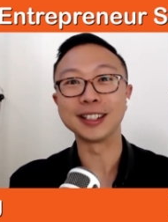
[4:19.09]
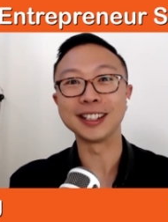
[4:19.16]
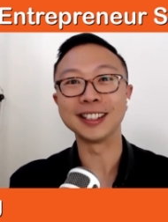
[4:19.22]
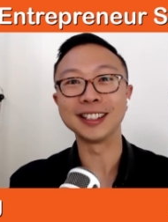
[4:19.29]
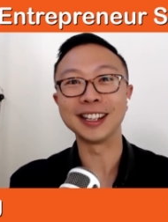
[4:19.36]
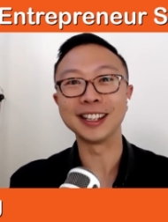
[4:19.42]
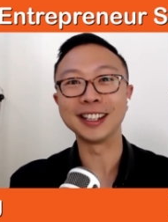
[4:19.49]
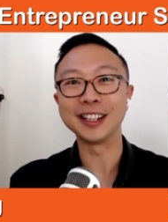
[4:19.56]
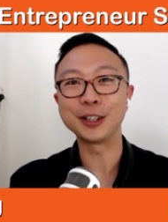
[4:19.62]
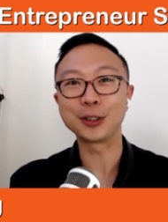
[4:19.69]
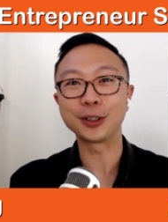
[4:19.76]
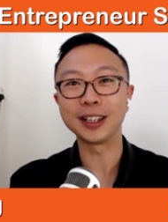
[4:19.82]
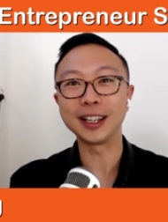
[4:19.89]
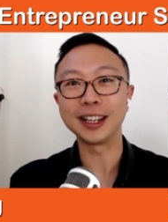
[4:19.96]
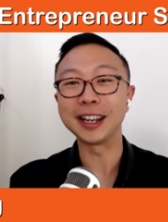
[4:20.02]
And
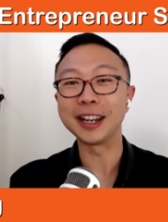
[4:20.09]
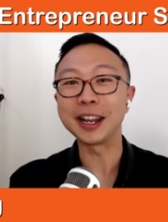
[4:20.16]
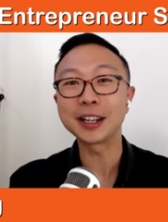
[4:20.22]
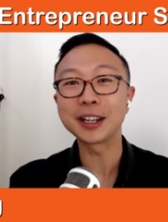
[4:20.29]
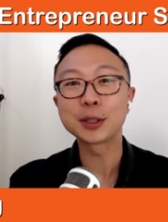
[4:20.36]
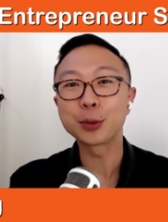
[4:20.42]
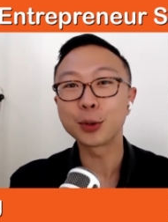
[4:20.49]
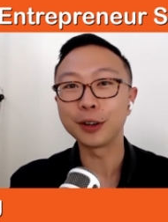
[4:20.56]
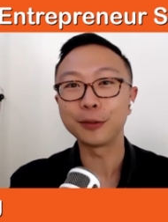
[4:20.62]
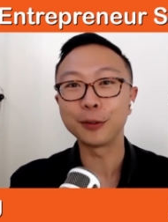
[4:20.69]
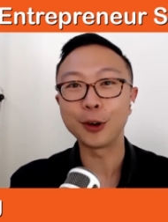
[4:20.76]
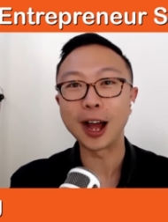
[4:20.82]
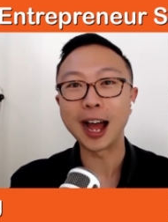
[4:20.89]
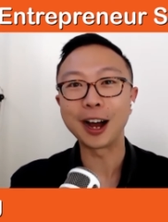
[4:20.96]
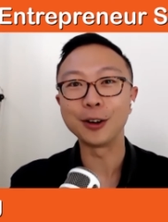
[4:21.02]
literally in the next
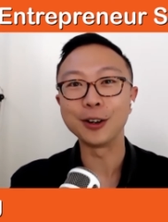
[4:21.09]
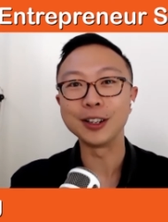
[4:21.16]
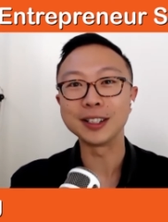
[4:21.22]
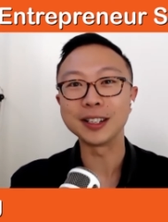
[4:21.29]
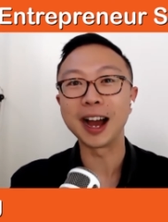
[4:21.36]
24 hours,